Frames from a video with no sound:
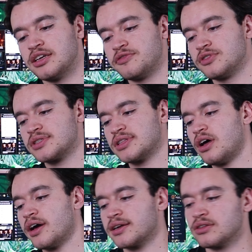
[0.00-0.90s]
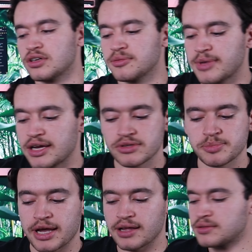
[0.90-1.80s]
if you slide it on a mouse
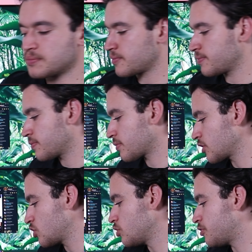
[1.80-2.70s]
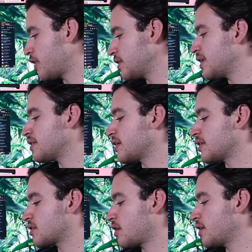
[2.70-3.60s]
pad, you'll find that
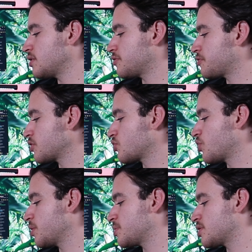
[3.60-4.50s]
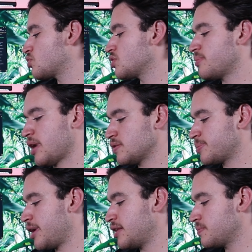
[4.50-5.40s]
it kind of grips to the mouse
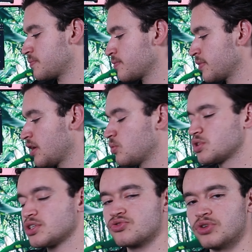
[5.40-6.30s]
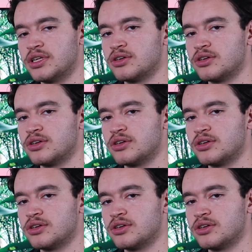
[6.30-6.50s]
pad, which is really